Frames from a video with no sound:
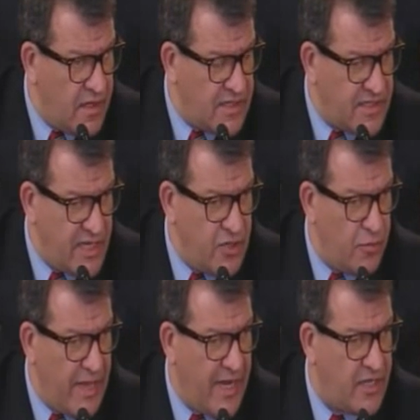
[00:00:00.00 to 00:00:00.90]
senior
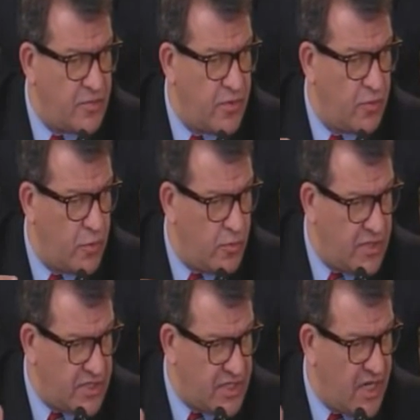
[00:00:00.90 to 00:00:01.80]
management, we
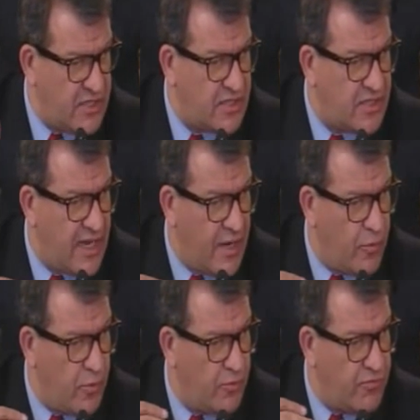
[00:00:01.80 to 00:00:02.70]
would discuss and
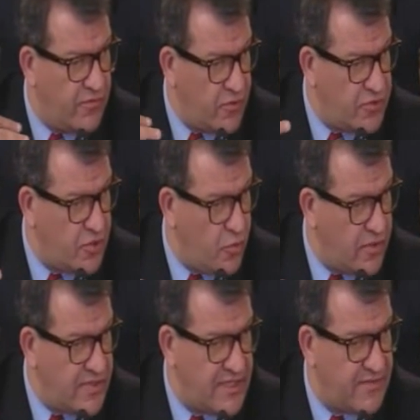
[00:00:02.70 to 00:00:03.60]
we would reverse
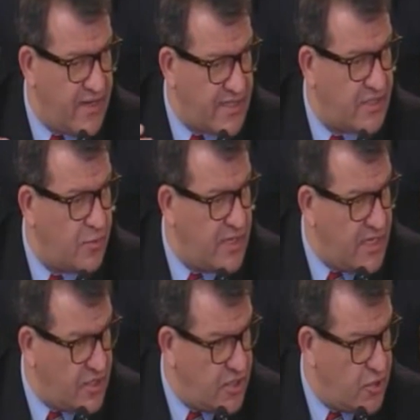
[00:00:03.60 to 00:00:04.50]
course as fast as we
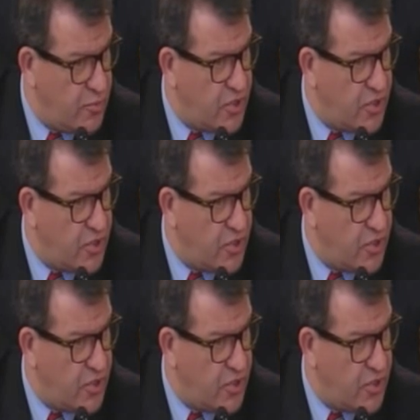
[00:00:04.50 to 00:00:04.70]
needed to do,